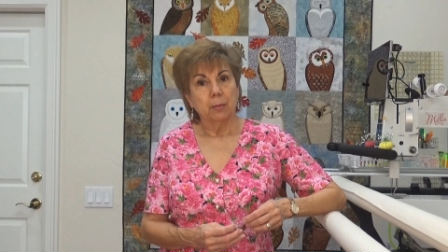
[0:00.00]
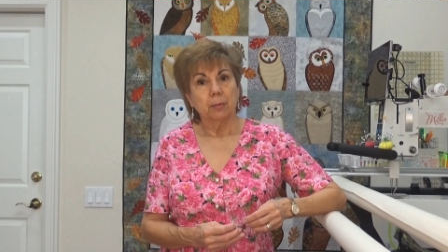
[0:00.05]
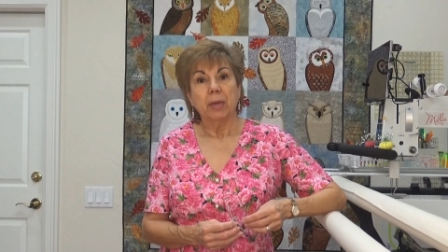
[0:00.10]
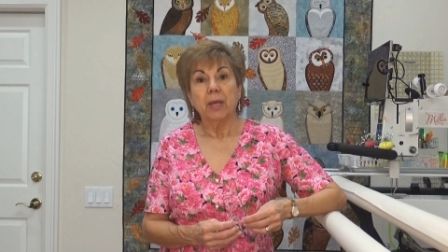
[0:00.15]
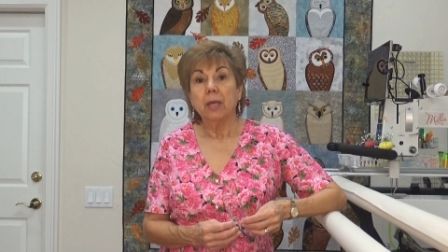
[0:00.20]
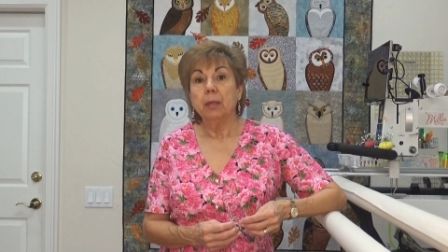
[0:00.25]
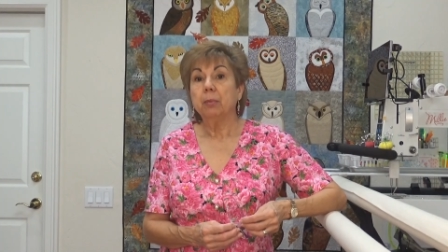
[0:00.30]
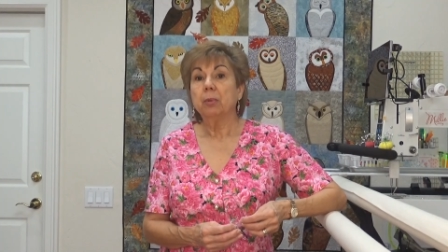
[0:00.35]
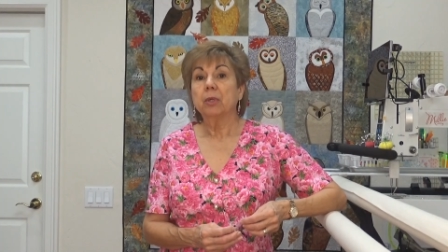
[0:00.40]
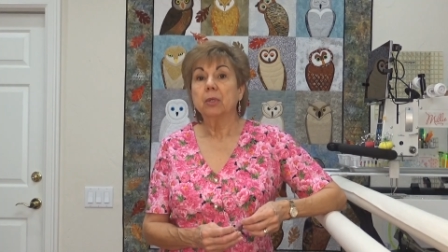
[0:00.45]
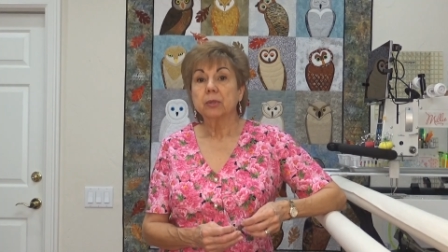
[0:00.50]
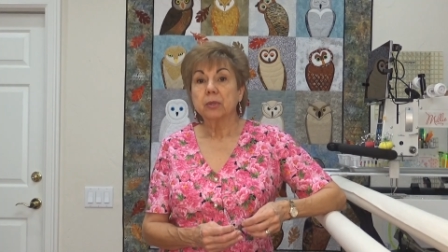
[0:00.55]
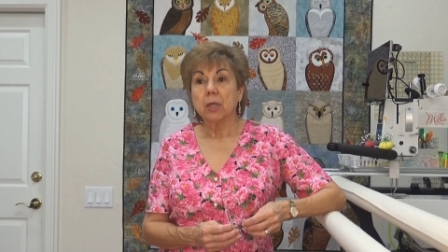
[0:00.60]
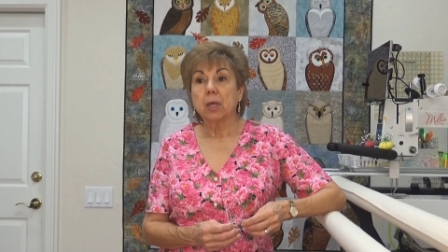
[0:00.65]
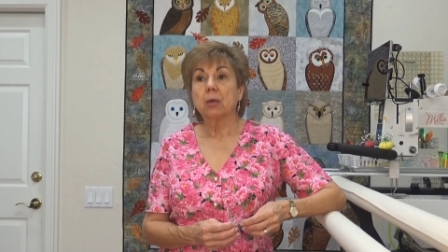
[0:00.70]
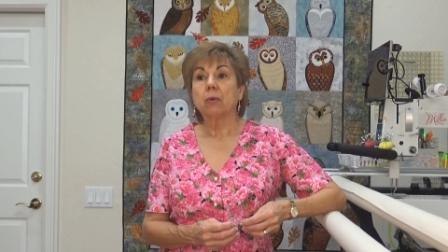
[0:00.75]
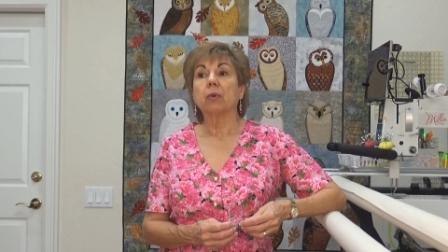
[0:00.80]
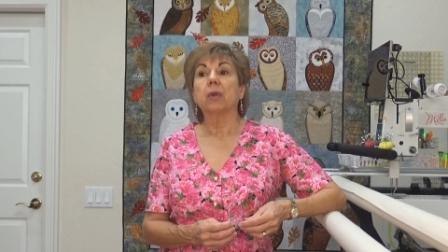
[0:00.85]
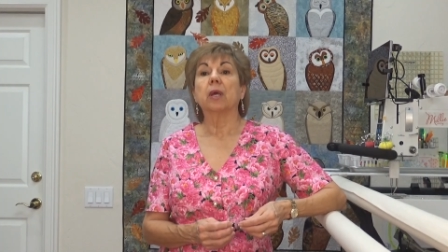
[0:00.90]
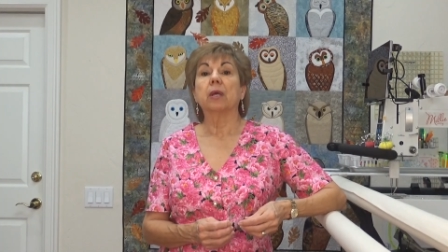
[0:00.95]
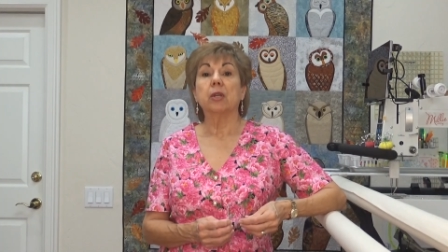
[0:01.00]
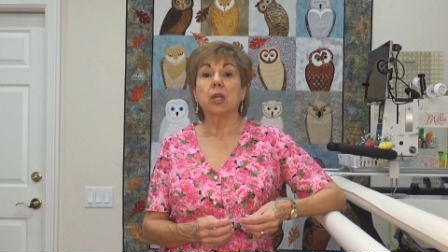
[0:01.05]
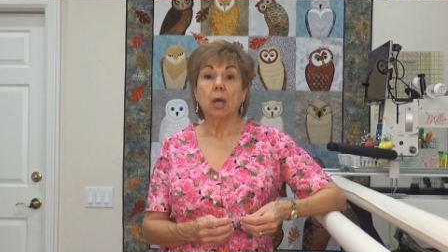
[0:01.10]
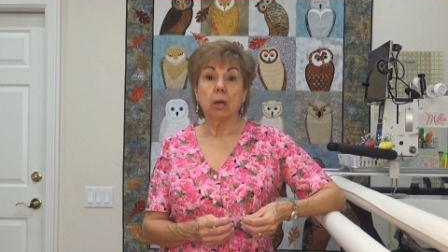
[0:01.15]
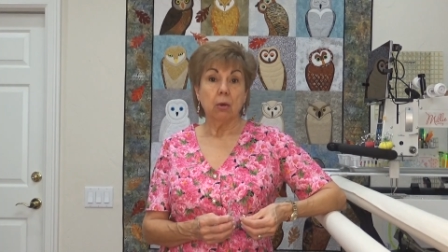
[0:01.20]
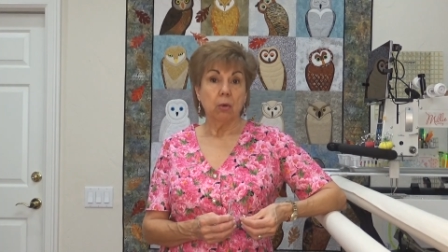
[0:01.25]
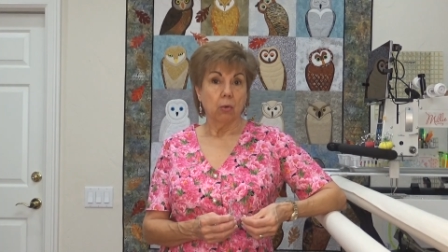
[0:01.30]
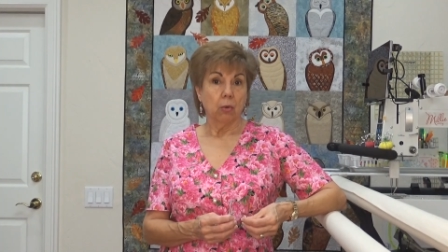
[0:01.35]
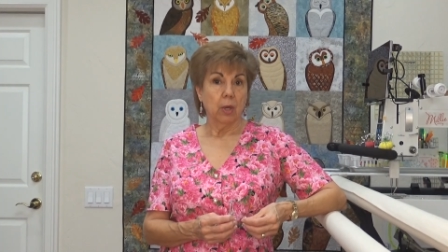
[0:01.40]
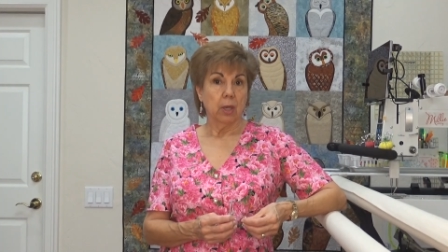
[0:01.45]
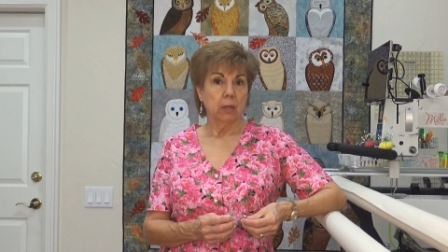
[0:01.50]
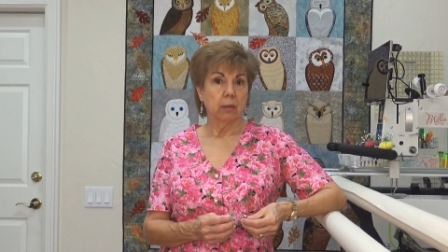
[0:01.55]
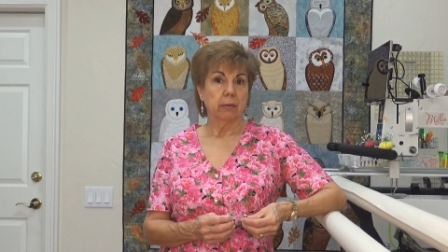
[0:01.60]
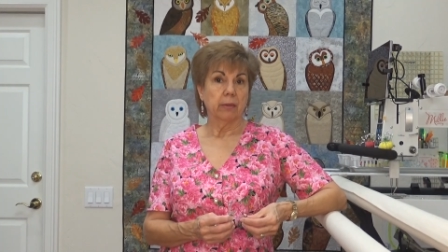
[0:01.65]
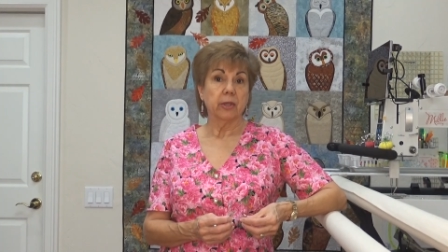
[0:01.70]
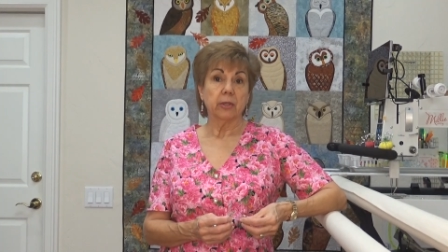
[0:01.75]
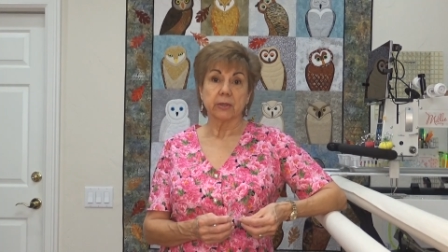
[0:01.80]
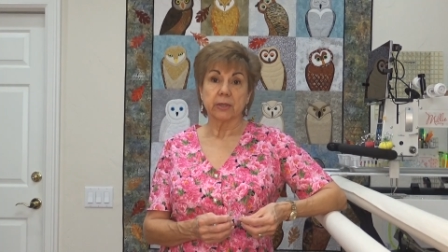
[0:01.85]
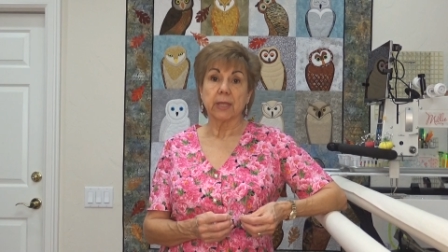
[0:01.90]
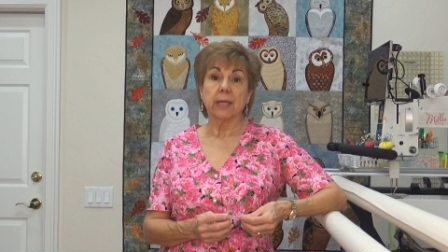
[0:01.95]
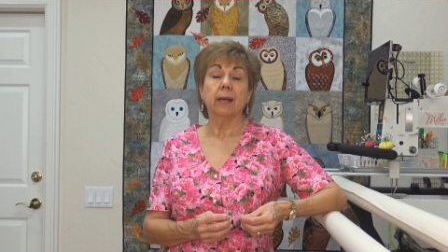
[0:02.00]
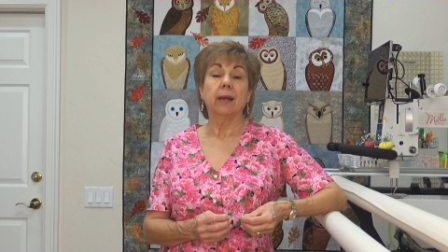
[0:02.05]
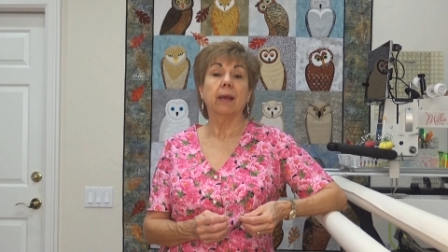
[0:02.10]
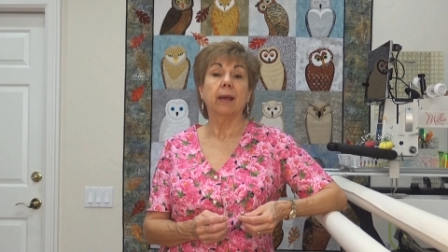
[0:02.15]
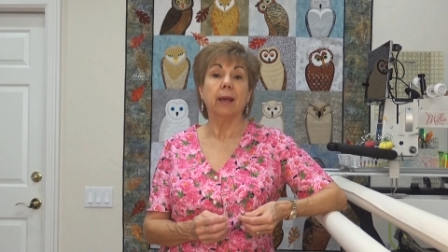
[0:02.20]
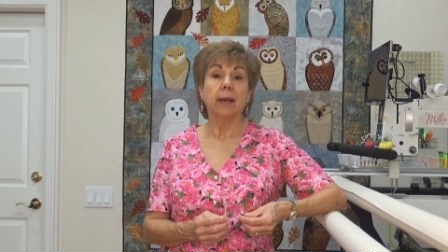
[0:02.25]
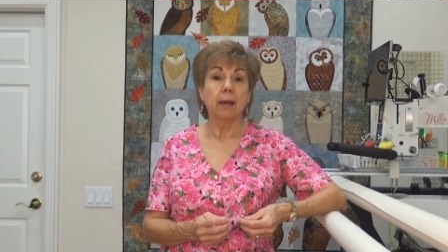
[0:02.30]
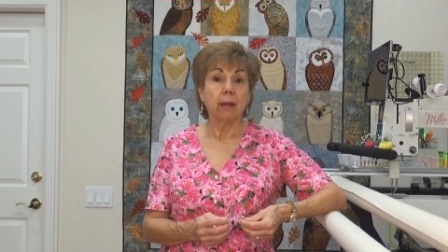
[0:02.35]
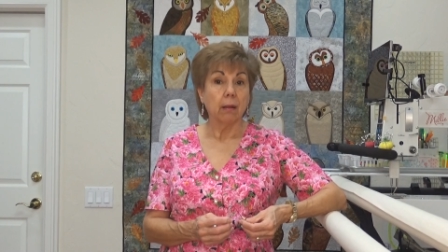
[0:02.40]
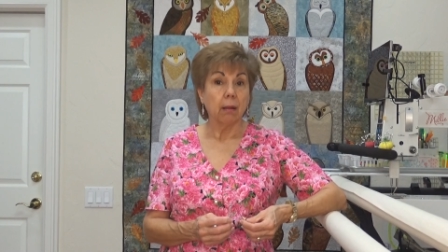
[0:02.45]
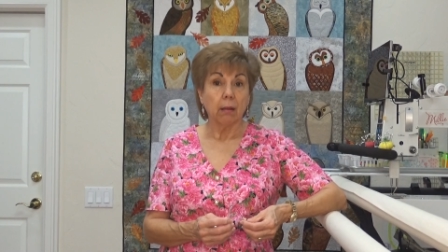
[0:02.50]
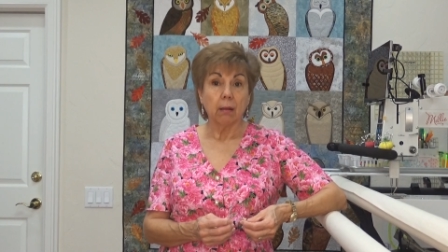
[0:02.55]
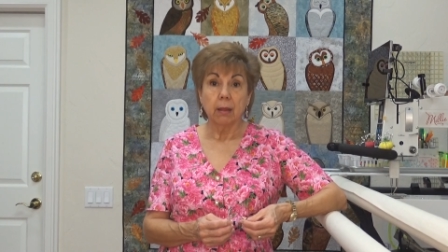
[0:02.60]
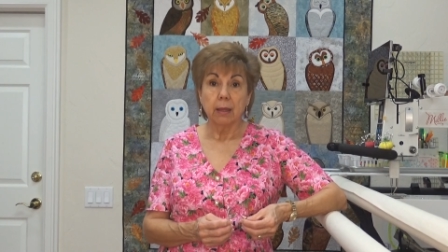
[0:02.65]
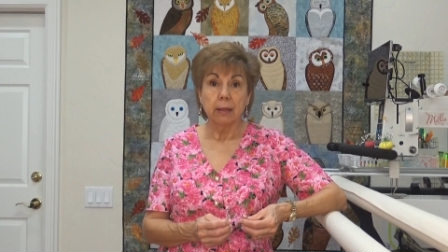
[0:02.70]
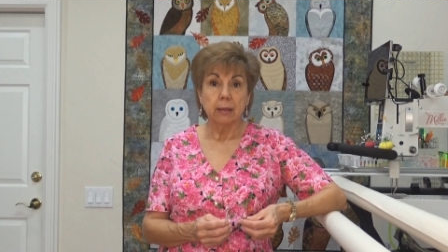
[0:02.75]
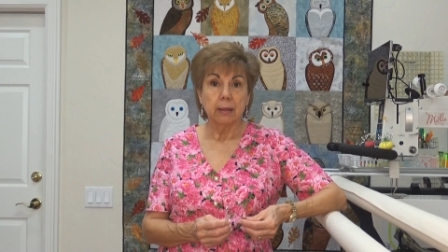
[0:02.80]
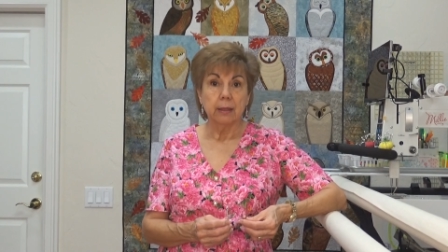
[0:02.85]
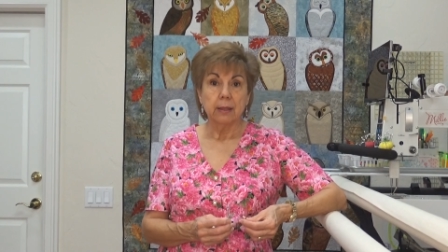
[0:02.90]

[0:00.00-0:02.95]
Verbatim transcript: People don't know there's a hell.